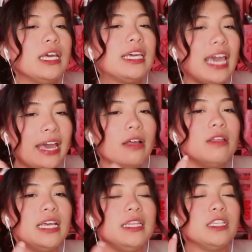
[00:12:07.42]
Gail
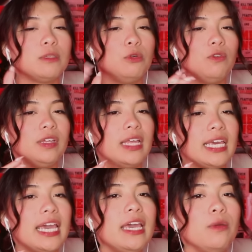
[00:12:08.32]
in this movie,
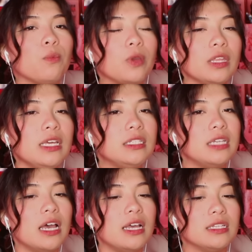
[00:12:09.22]
like, it really
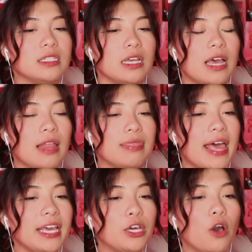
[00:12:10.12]
does,
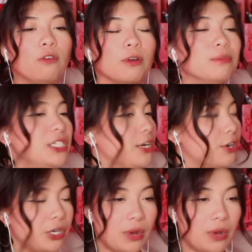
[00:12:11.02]
like, go from 0 to